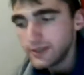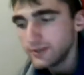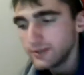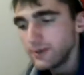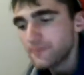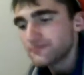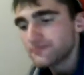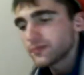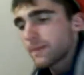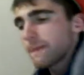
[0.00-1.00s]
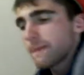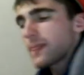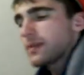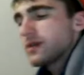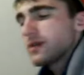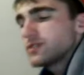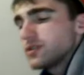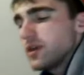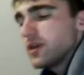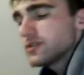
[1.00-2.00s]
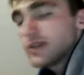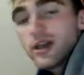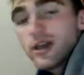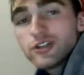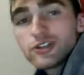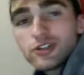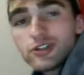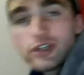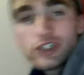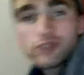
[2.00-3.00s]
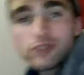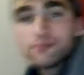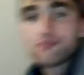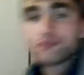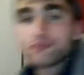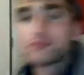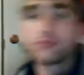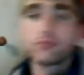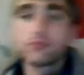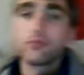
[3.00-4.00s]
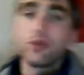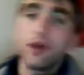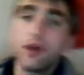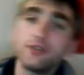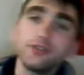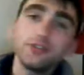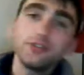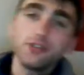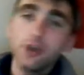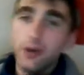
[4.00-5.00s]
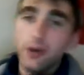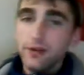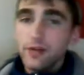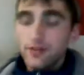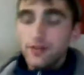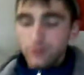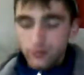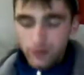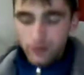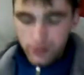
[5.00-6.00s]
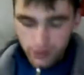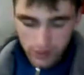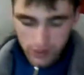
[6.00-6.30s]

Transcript: Well, that's tonight's Asian selection. I'd suggest you go out and have a look for this